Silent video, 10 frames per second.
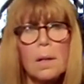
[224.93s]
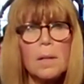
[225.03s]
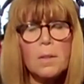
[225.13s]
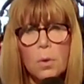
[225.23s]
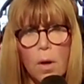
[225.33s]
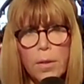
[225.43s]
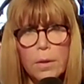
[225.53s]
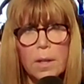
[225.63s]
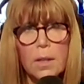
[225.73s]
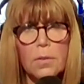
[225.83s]
That's all
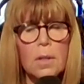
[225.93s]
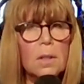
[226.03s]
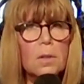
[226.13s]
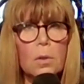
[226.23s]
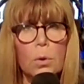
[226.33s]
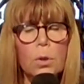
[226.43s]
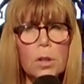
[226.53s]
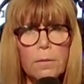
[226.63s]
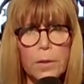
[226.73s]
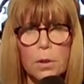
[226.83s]
there is. Now, the
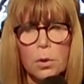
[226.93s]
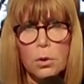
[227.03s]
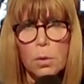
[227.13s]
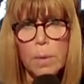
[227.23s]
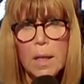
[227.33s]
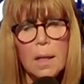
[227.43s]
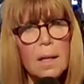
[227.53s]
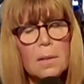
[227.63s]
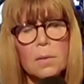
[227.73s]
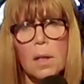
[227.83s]
solution for the social media
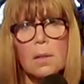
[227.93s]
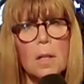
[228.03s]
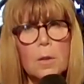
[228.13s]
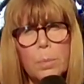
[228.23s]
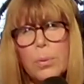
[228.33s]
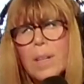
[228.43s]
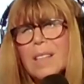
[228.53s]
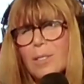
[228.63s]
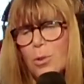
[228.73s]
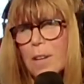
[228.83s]
is
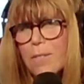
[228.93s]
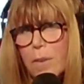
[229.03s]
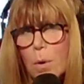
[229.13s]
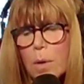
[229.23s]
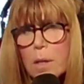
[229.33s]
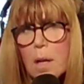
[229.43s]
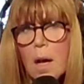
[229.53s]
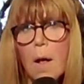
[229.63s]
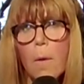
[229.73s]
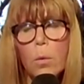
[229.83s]
pretty straightforward.
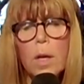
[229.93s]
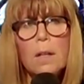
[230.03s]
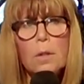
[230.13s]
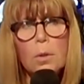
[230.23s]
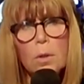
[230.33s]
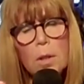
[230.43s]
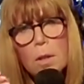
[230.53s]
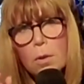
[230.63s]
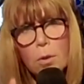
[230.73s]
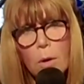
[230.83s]

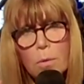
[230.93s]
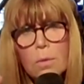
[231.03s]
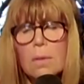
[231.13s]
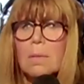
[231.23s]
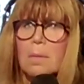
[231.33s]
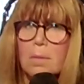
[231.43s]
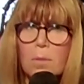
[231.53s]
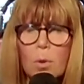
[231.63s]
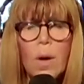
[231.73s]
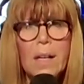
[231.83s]
You don't
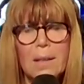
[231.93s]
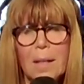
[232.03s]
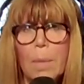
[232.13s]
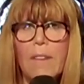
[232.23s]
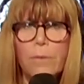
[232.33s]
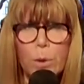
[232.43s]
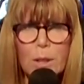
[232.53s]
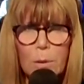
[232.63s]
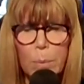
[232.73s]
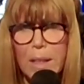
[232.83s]
do anything about free
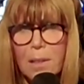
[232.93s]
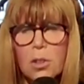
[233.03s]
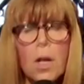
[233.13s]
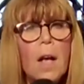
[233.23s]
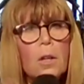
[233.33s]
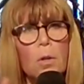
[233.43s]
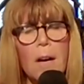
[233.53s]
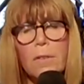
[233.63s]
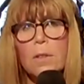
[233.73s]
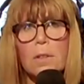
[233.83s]
speech. You
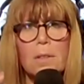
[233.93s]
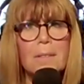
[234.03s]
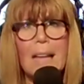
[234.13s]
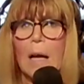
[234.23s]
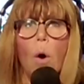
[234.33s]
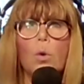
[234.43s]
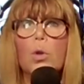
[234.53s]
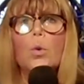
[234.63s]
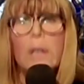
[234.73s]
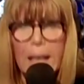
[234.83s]
never say, oh,
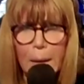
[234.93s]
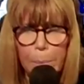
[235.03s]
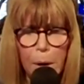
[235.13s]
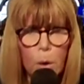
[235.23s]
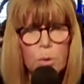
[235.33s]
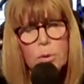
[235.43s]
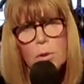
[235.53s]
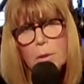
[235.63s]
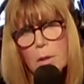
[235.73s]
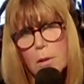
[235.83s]
you can't post
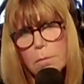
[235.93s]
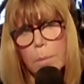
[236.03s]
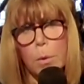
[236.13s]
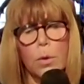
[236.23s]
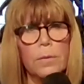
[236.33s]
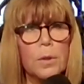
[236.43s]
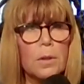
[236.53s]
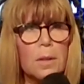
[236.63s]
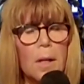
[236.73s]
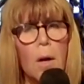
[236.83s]
or you're removed
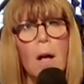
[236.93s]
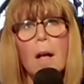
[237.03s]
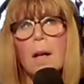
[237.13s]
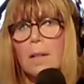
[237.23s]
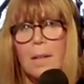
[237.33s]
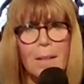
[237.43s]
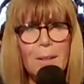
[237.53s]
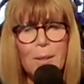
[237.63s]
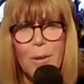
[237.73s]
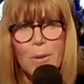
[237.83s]
or,
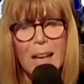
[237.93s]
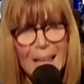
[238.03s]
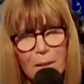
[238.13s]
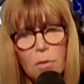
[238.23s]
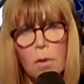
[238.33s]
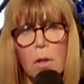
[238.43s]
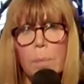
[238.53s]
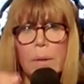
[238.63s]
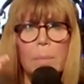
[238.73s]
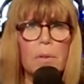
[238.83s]
you don't cancel
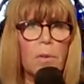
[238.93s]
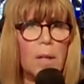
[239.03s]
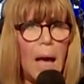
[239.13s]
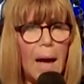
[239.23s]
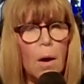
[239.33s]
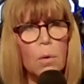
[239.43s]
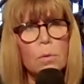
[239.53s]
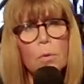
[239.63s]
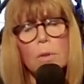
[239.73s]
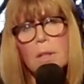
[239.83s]
people's
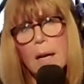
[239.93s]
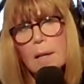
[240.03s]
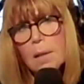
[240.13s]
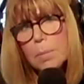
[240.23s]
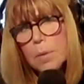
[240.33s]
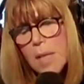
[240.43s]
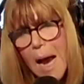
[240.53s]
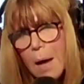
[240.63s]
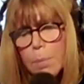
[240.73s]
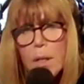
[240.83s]
accounts or take
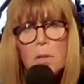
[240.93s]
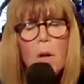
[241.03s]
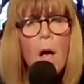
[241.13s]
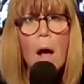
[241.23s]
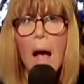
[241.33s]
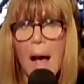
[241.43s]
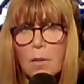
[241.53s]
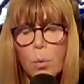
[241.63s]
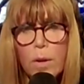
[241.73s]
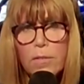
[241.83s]
down because,
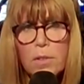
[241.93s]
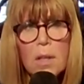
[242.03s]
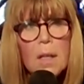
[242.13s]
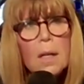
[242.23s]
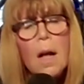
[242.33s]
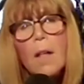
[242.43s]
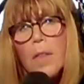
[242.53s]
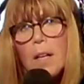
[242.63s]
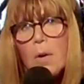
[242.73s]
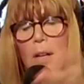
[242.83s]
as we've seen,
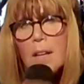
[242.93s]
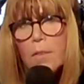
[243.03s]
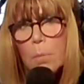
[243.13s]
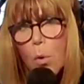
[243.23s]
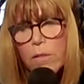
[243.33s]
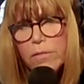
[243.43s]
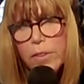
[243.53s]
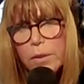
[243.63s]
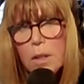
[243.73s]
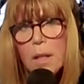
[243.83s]
they go to even more
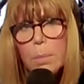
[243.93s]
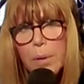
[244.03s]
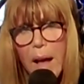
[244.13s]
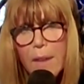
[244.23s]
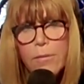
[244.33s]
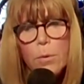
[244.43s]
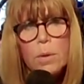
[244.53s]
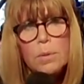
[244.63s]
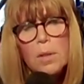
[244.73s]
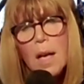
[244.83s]
virulent
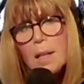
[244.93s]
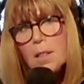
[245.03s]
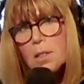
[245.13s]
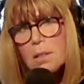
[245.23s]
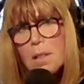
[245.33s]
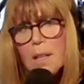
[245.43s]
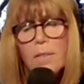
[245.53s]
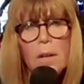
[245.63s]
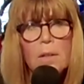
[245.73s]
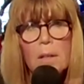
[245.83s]
platforms, okay? They just leave,
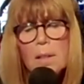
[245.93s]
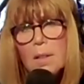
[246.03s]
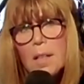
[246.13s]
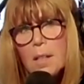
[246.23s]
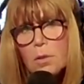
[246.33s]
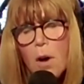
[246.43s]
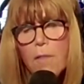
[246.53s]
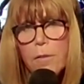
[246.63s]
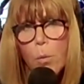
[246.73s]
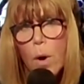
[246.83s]
they're kicked
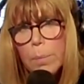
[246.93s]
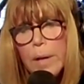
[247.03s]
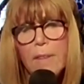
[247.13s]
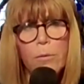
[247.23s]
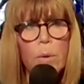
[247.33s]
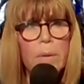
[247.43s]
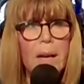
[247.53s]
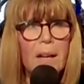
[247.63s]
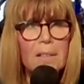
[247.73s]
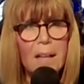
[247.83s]
off of one platform and
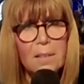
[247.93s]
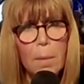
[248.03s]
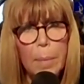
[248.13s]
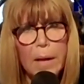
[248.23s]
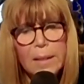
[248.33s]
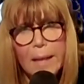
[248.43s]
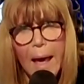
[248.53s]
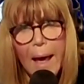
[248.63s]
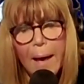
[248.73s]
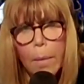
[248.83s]
they end up on
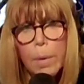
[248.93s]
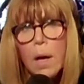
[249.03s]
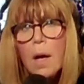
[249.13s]
Gab.